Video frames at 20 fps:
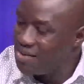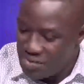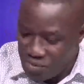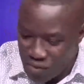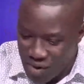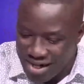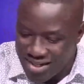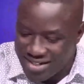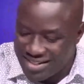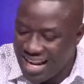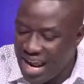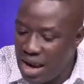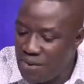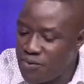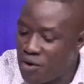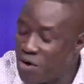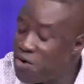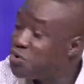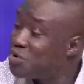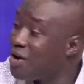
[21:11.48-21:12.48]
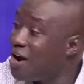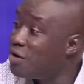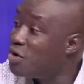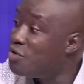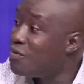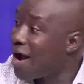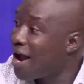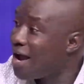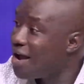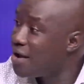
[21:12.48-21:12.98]
When it's time for you to hand
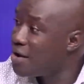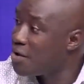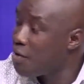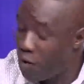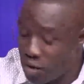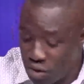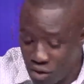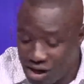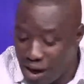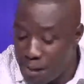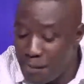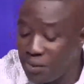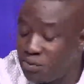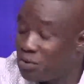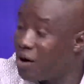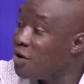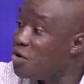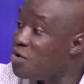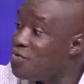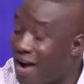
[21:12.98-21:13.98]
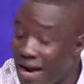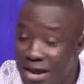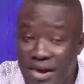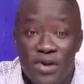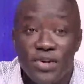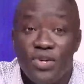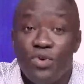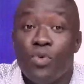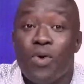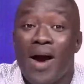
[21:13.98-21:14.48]
over, or your government to hand over,
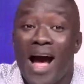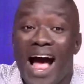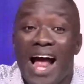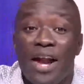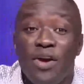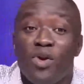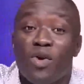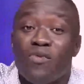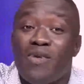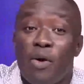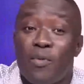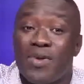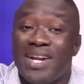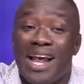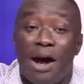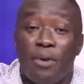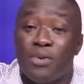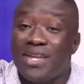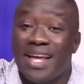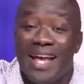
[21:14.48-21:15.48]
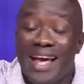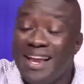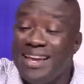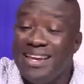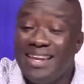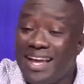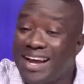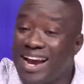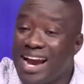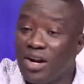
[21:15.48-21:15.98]
you hand over without
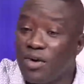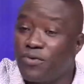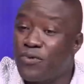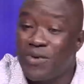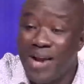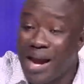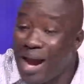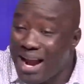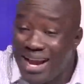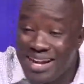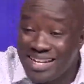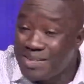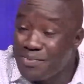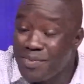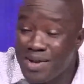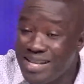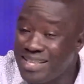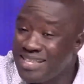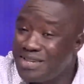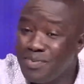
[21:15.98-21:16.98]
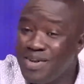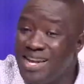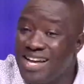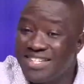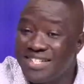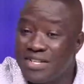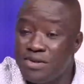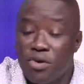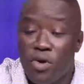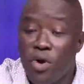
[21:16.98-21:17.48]
any kind of
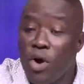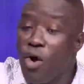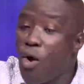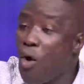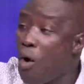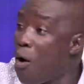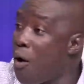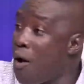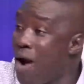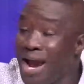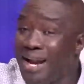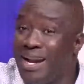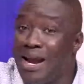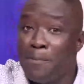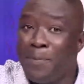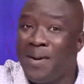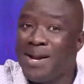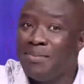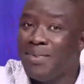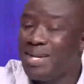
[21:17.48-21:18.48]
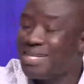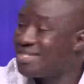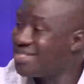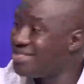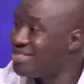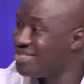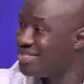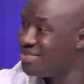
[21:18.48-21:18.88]
intimidation or any impediment.